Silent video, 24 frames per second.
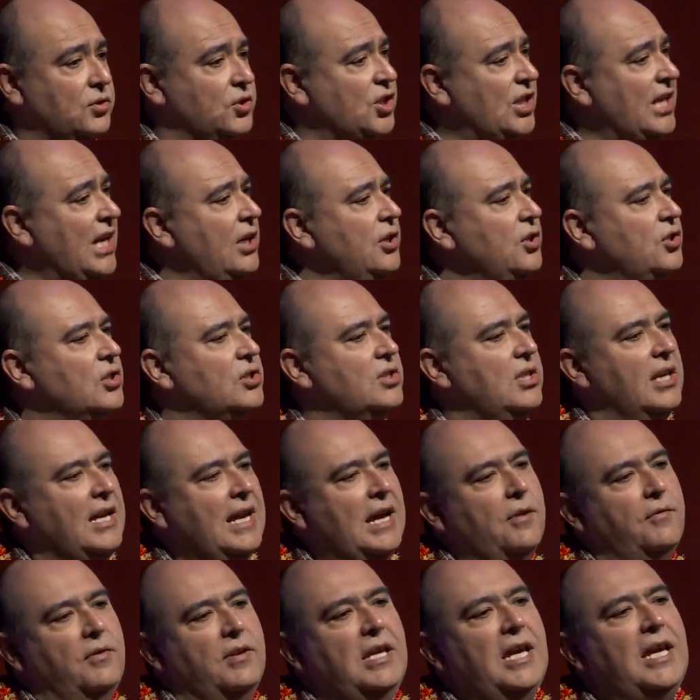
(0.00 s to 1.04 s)
changes the
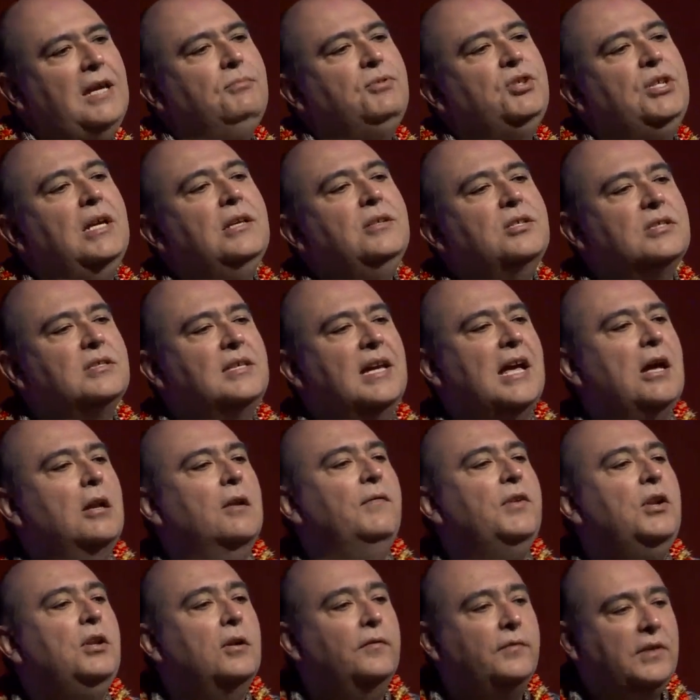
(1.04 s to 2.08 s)
kind of game, changes the kind
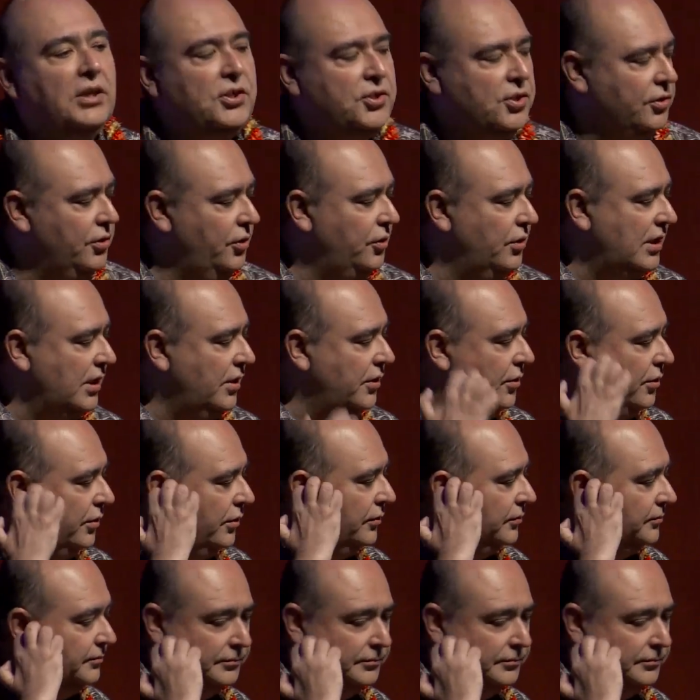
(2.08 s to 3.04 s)
of innovation you can do.